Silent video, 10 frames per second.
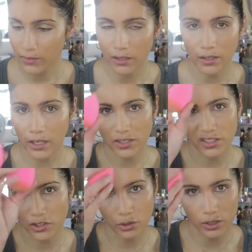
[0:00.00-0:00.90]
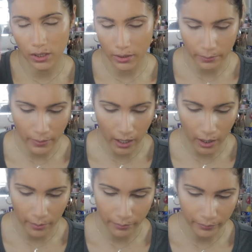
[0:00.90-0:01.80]
uh, I'll just use the
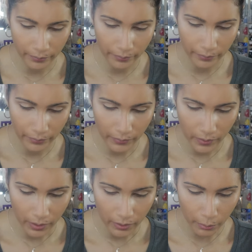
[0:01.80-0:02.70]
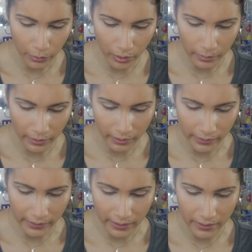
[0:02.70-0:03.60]
um, the beauty
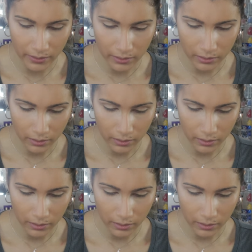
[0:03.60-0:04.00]
blender again